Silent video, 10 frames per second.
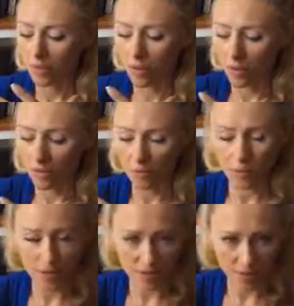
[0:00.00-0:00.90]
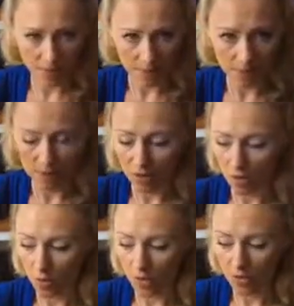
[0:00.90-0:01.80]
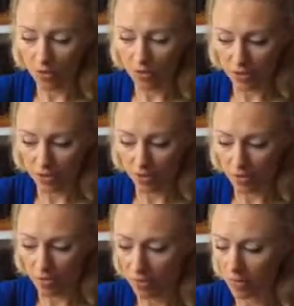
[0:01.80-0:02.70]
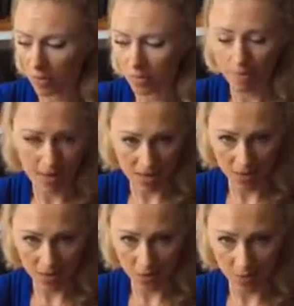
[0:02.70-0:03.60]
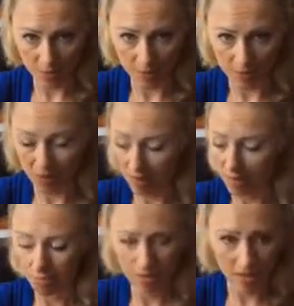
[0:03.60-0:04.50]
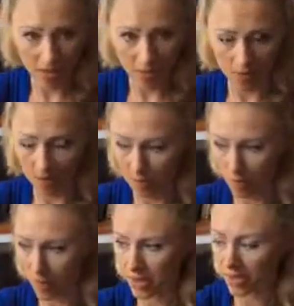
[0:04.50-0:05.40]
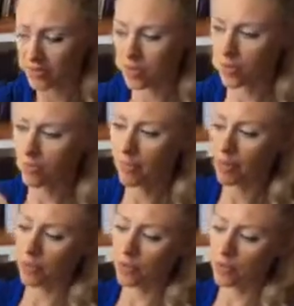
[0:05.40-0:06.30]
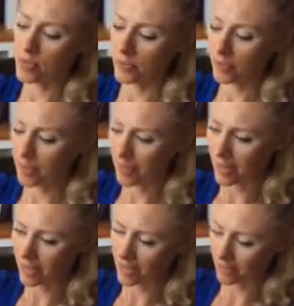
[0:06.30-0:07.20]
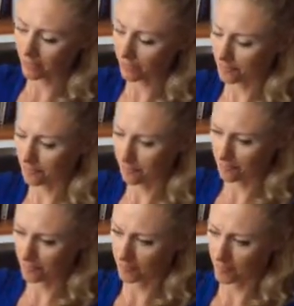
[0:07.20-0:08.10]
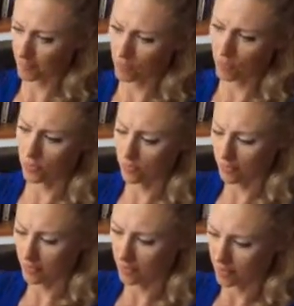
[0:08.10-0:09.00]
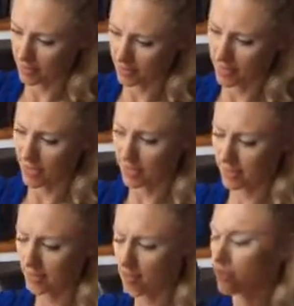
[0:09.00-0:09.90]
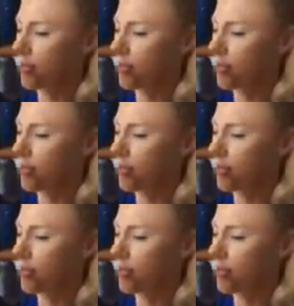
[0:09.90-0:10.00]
all of the steps that go into making Mr. Potato Head, playing with him, right? So it might include something like, oh, hats on